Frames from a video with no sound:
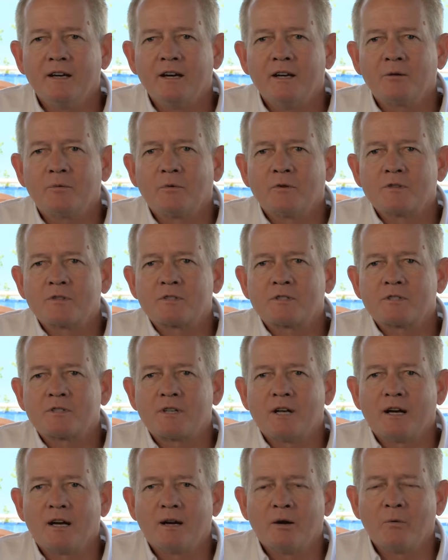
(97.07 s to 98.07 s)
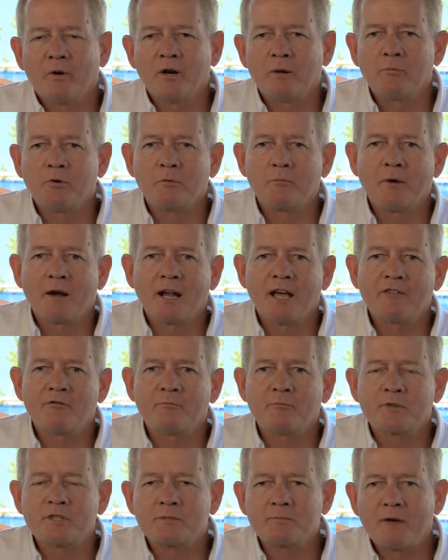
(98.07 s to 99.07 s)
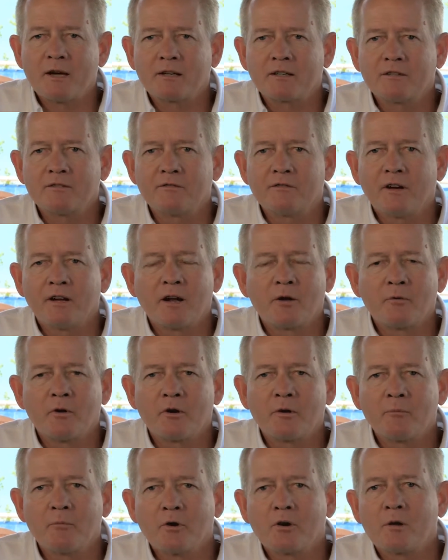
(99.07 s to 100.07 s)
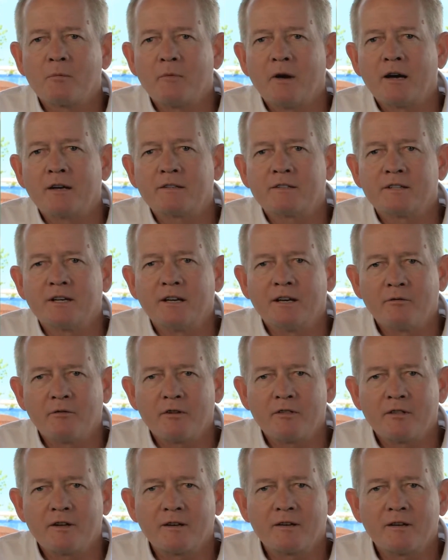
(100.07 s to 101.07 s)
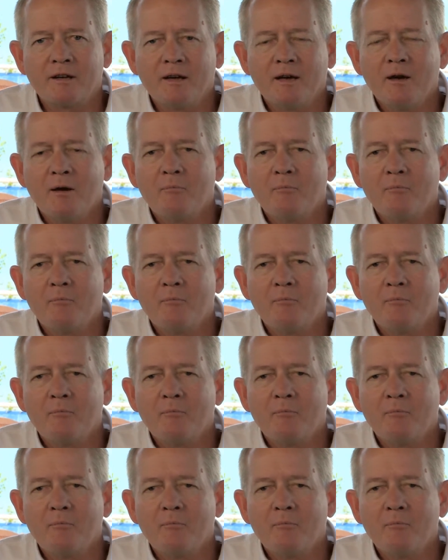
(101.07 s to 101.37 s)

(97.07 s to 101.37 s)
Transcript: It was a way to put my life in perspective, and I wrote a book about everything,